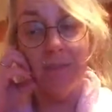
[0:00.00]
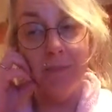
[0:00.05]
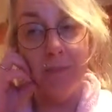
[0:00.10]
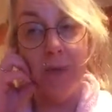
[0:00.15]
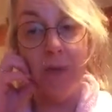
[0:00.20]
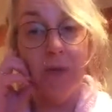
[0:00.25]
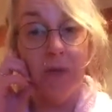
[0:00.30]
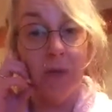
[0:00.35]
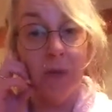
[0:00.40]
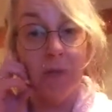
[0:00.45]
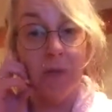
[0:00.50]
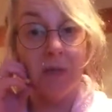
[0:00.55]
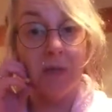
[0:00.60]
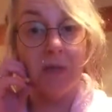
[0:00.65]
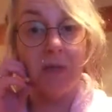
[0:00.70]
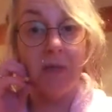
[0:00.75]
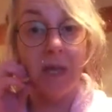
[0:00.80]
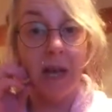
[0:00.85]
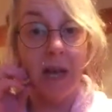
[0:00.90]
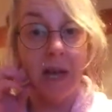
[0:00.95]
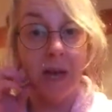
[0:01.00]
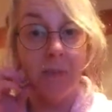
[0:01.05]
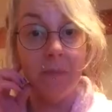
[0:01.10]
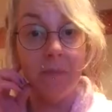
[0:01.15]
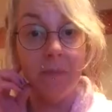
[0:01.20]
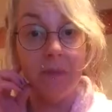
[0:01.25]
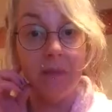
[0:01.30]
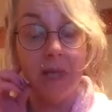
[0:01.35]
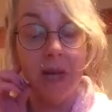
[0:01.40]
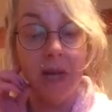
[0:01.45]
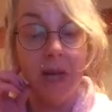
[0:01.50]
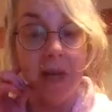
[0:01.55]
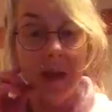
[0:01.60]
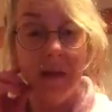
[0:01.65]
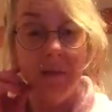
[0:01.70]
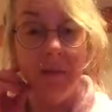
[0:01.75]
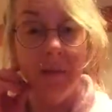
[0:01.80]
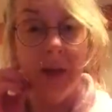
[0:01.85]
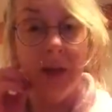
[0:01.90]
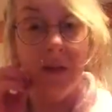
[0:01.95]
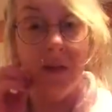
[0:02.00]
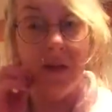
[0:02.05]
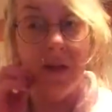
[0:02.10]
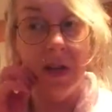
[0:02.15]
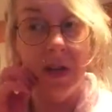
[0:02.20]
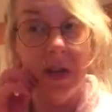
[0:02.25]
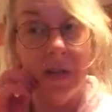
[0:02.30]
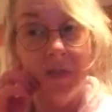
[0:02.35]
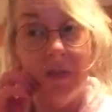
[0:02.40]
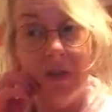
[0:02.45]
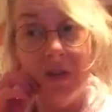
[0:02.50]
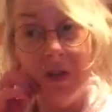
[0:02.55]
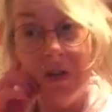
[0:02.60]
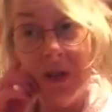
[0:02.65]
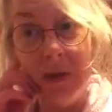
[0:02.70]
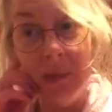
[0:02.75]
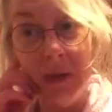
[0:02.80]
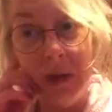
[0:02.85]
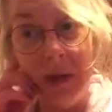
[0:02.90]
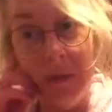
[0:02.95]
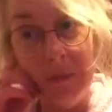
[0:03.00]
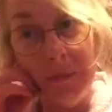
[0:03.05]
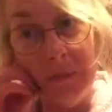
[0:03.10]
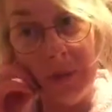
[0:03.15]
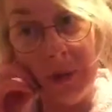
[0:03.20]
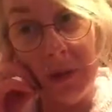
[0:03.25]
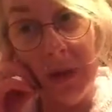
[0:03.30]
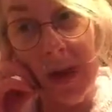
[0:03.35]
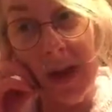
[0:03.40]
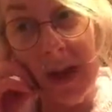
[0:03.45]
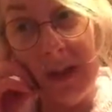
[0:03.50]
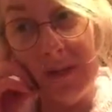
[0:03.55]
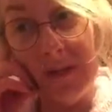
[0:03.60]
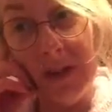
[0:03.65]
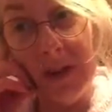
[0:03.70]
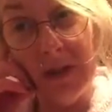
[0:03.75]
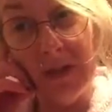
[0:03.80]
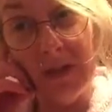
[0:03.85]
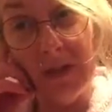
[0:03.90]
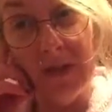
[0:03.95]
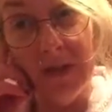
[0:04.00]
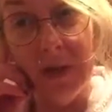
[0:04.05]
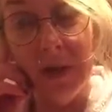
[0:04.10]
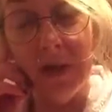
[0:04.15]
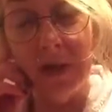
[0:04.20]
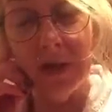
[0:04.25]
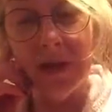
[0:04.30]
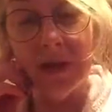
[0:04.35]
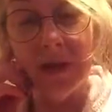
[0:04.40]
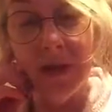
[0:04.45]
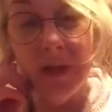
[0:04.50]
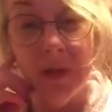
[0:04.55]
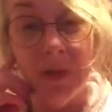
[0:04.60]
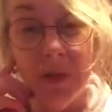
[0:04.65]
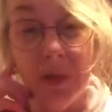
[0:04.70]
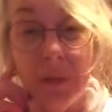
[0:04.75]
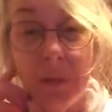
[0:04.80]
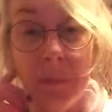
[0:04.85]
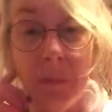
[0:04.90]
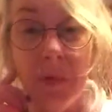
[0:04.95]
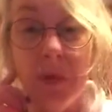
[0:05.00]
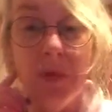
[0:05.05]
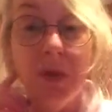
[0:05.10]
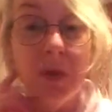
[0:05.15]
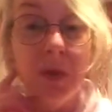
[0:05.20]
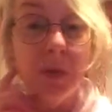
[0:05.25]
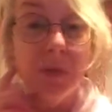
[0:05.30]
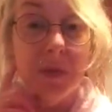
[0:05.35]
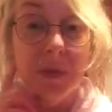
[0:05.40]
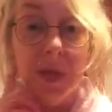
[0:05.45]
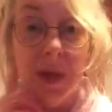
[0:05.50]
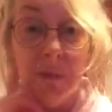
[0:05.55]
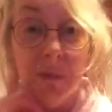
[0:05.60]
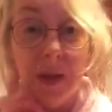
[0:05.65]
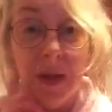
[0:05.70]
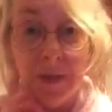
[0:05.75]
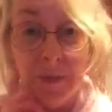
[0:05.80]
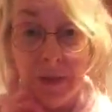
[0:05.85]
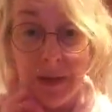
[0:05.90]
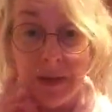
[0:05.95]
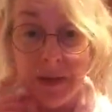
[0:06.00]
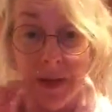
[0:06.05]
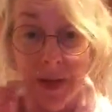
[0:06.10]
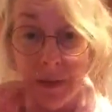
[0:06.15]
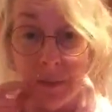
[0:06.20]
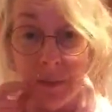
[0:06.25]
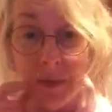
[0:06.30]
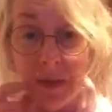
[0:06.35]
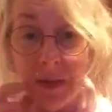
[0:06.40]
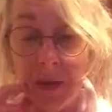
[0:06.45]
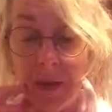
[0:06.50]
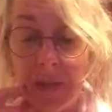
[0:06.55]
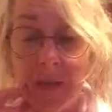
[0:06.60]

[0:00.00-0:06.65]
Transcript: push-ups at I got it after doing about half an hour, 3/4 of an hour doing push-ups at a black belt camp.